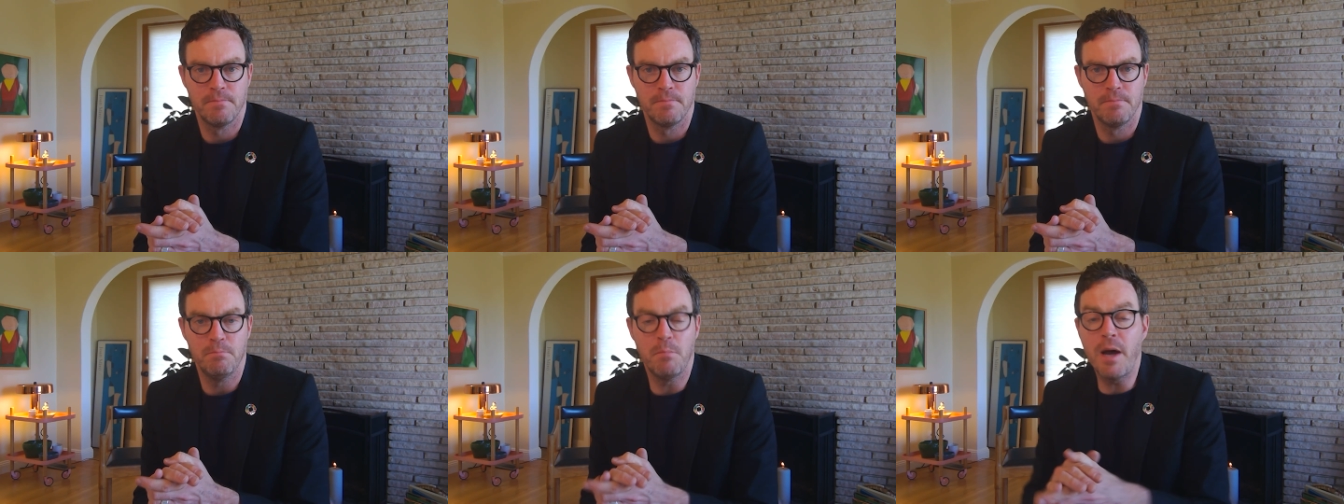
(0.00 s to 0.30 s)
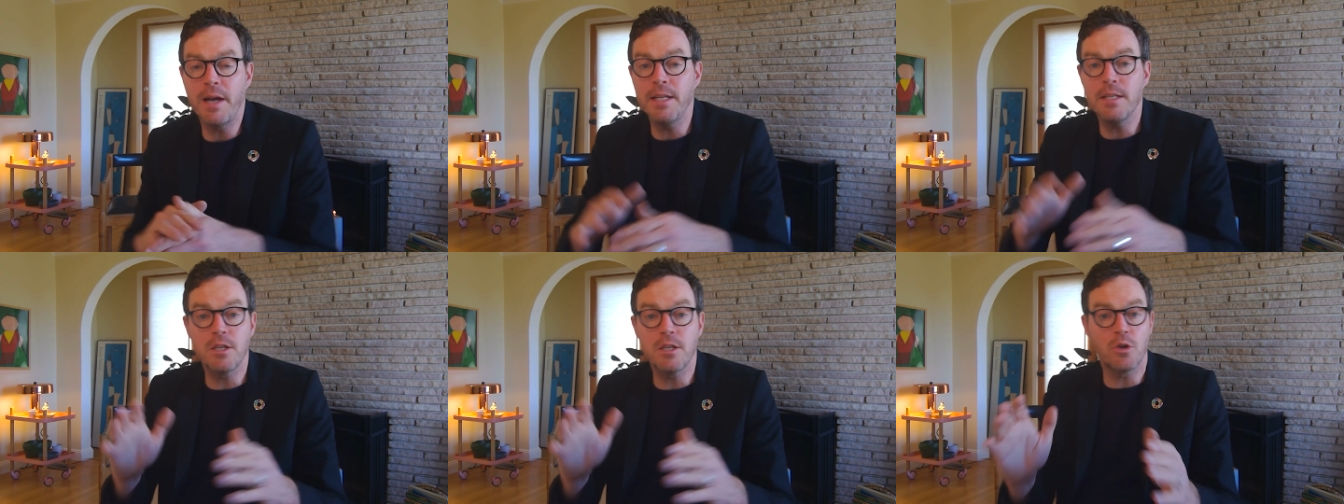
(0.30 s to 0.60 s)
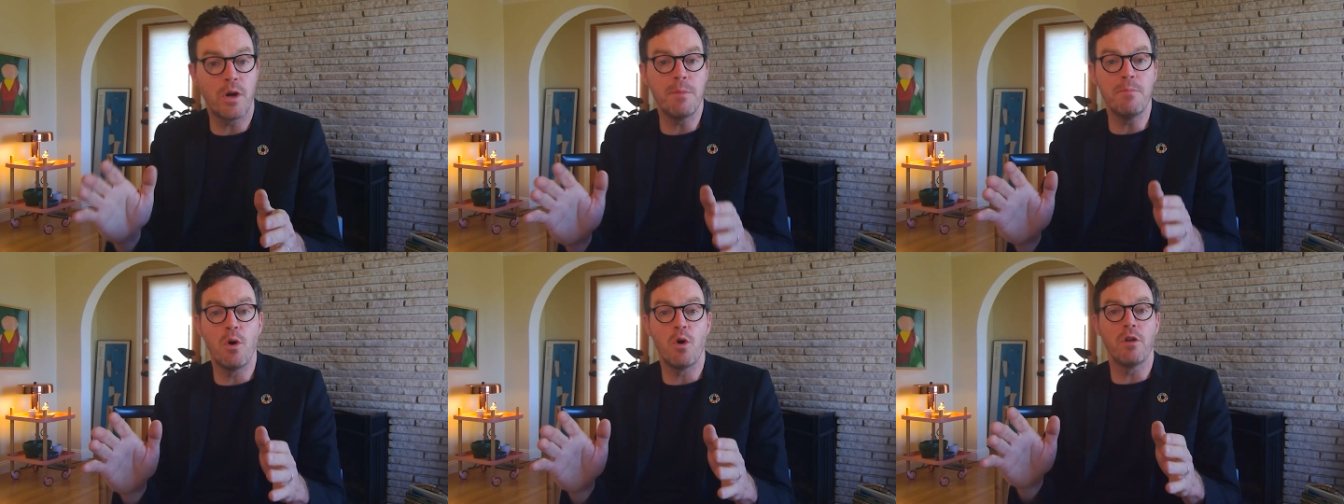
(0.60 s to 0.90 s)
Money's a
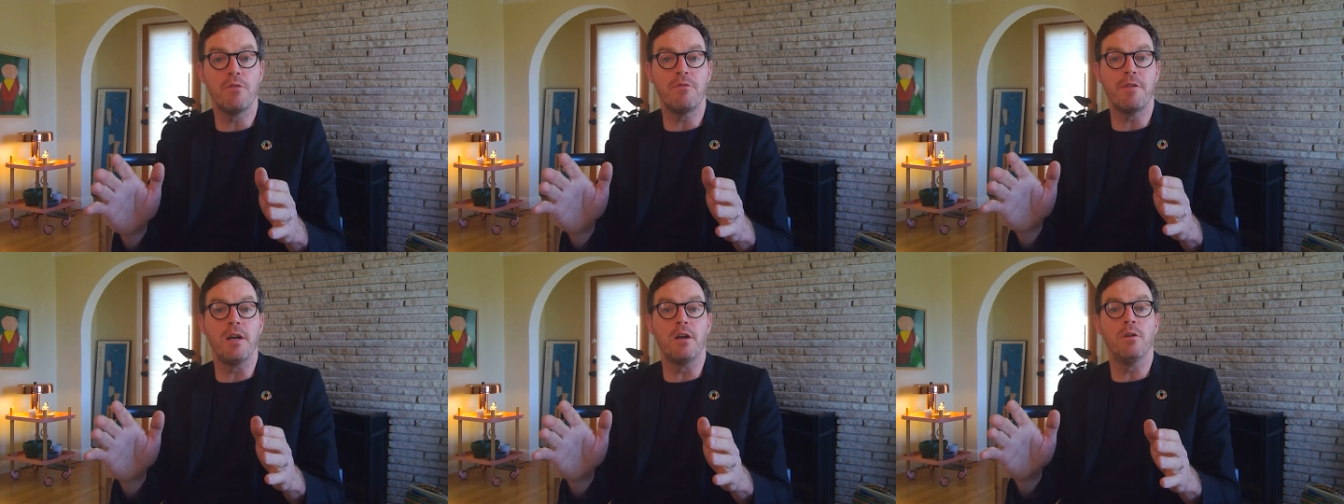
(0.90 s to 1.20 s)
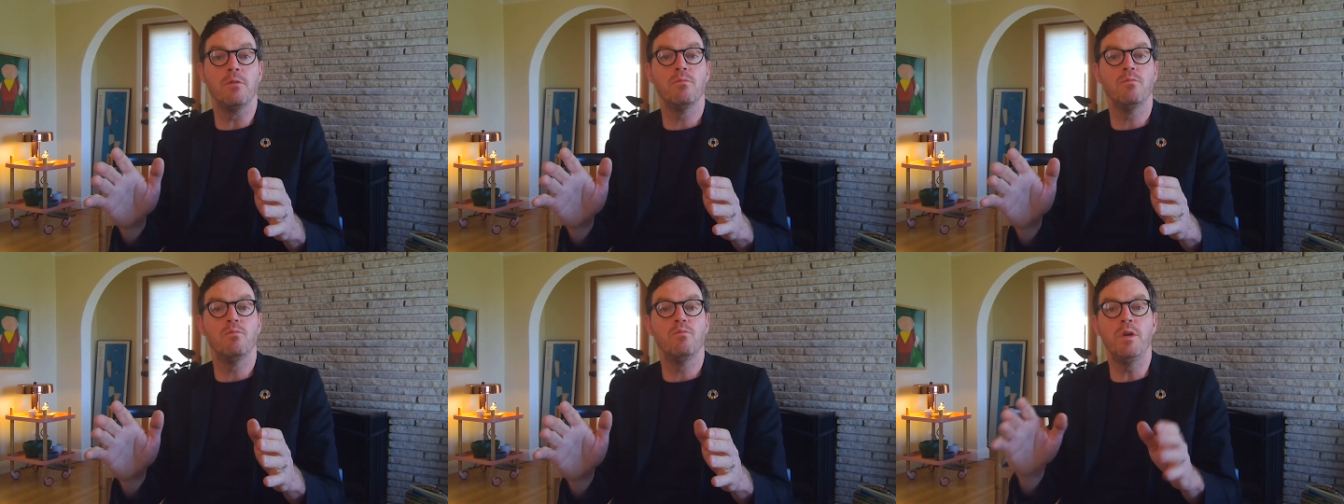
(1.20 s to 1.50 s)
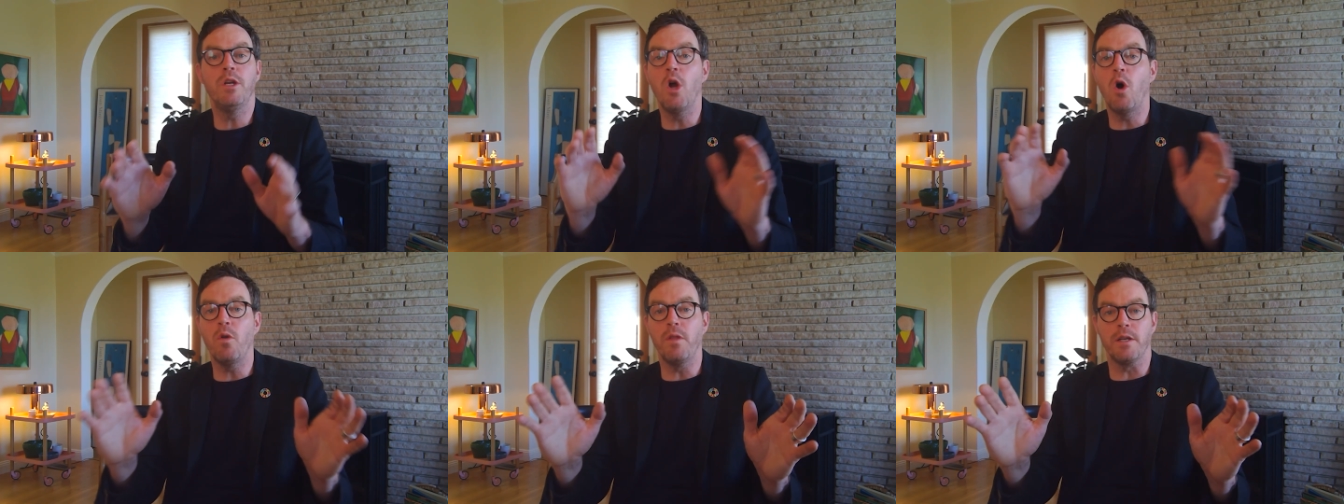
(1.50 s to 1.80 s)
great motivator. We
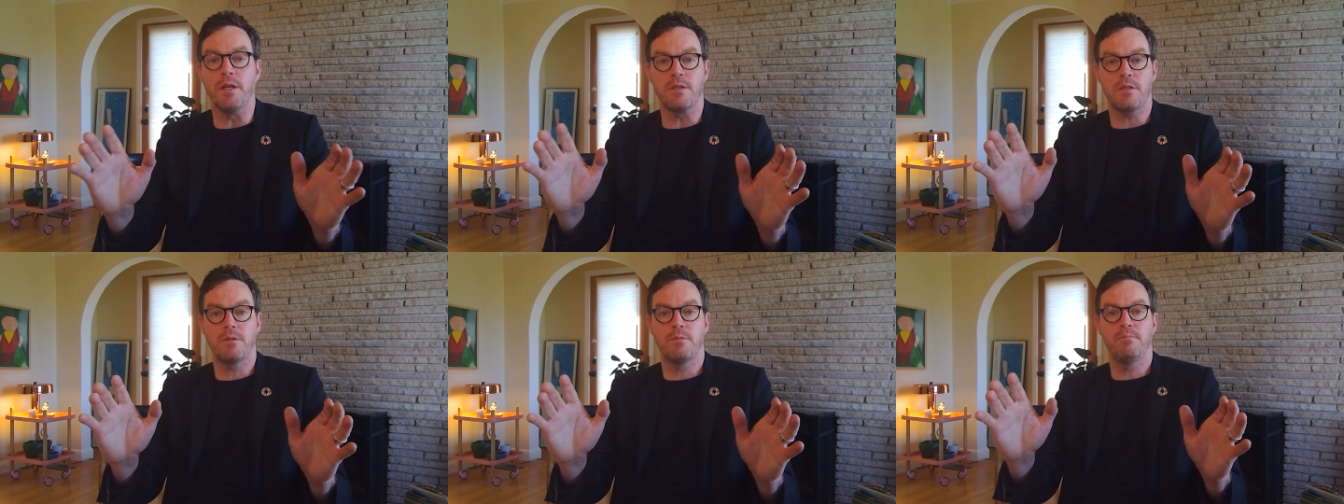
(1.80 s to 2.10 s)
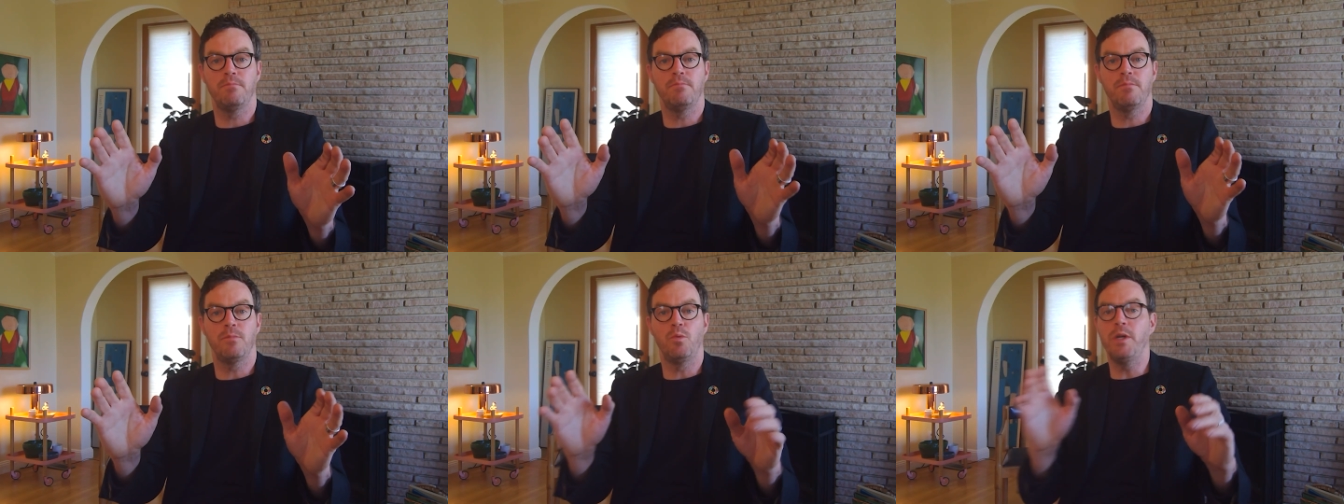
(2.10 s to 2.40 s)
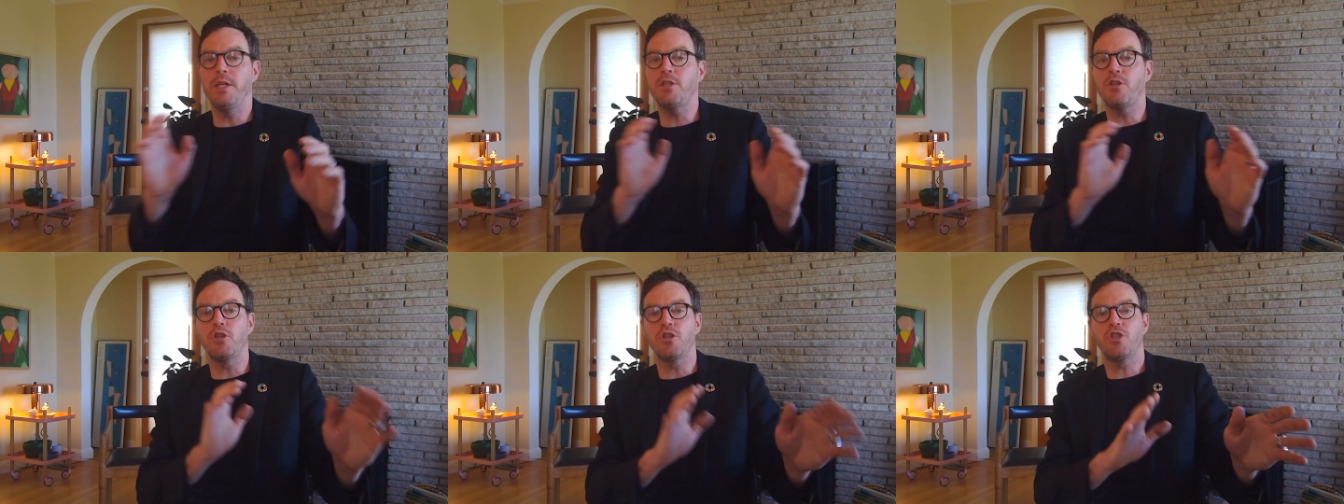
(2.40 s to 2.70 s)
know this. The
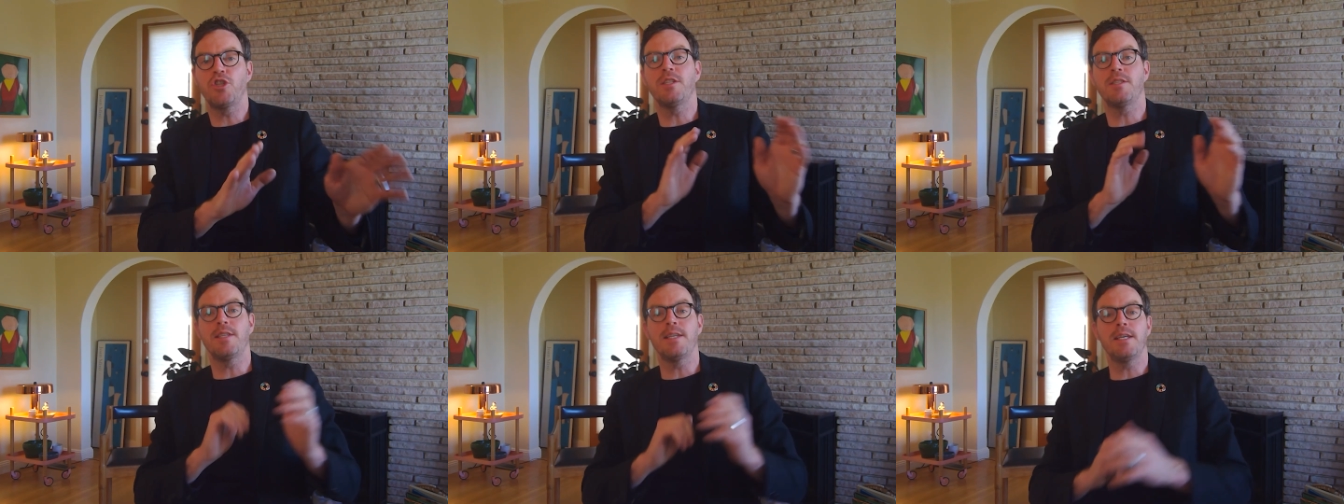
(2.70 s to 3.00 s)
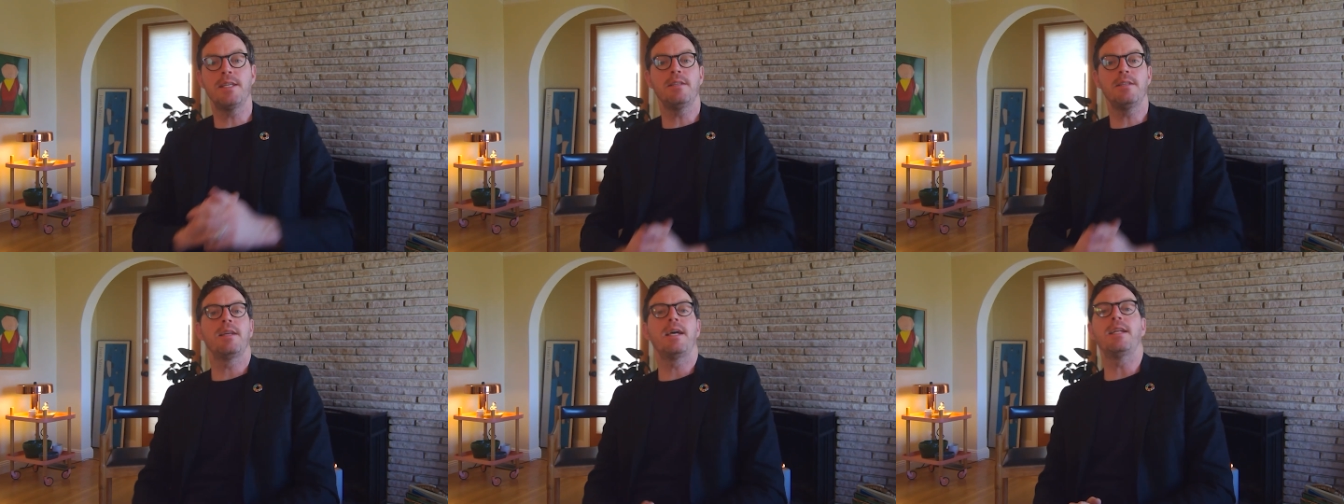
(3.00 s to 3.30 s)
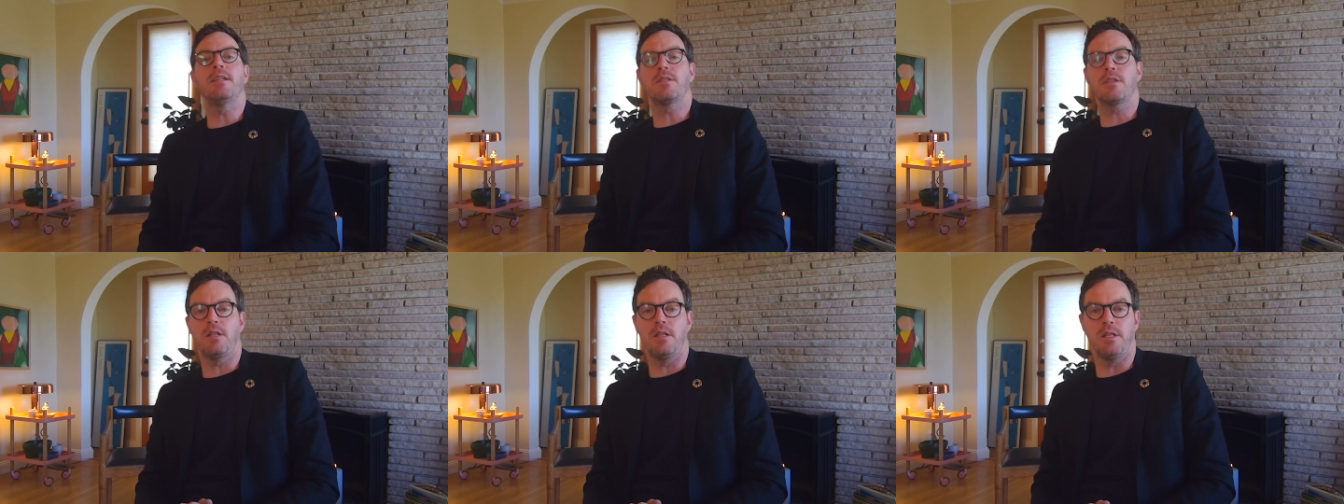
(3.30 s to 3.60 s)
research is in and
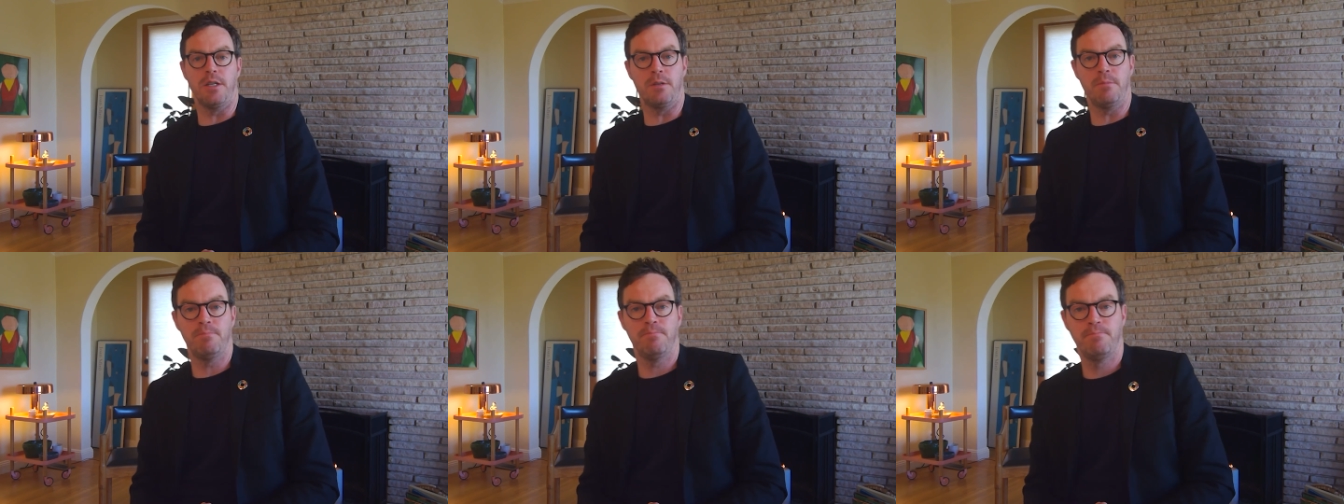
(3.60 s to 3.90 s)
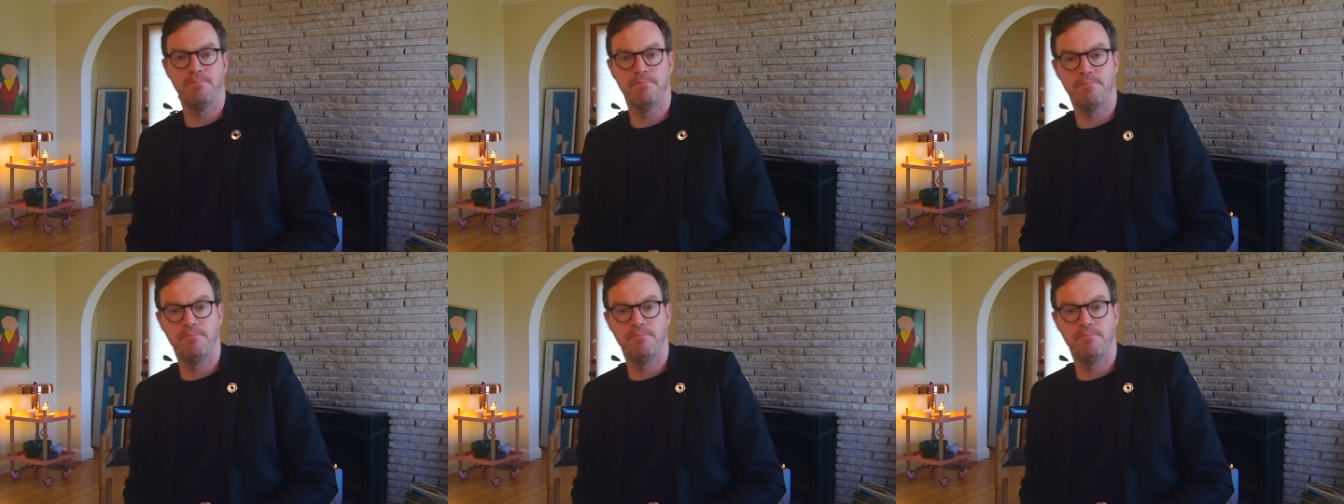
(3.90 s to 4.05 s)
it's clear.